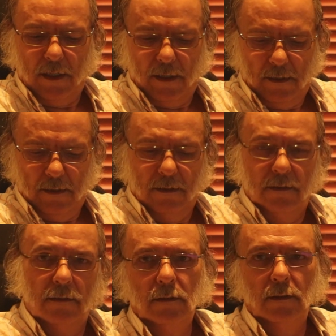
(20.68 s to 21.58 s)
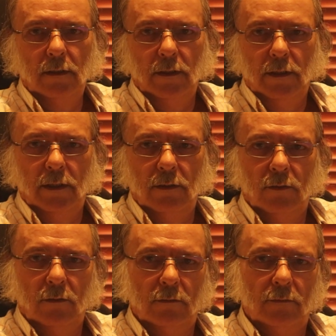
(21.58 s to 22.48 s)
a
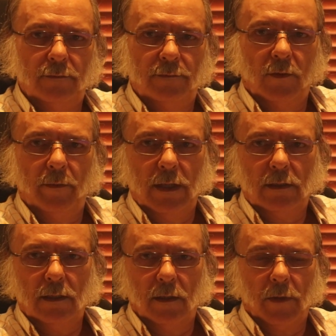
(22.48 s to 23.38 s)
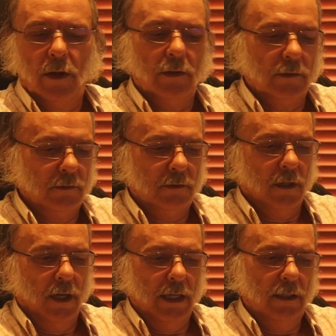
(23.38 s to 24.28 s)
new format that I'm going to
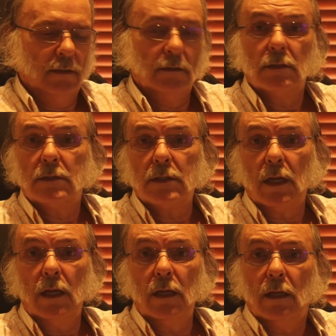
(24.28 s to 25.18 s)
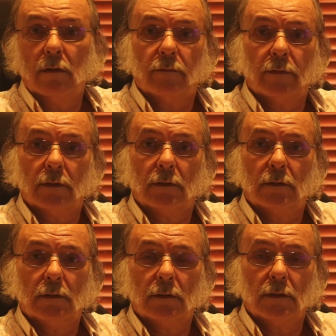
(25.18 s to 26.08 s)
try and see if it
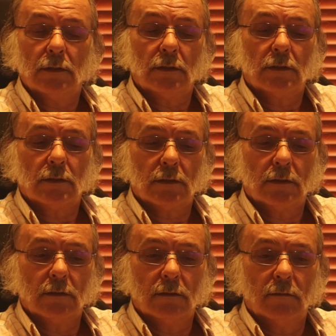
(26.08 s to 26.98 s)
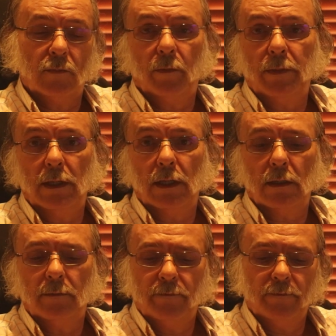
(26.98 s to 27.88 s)
is
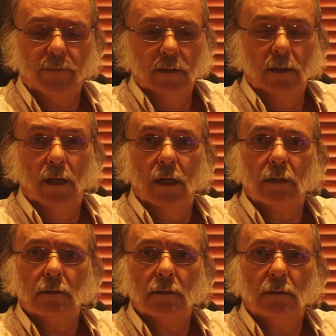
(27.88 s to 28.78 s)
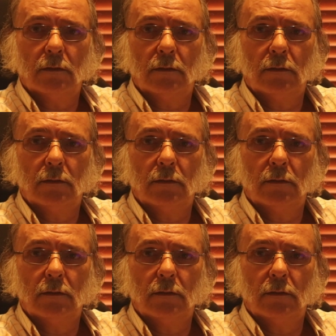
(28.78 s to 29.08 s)
popular, and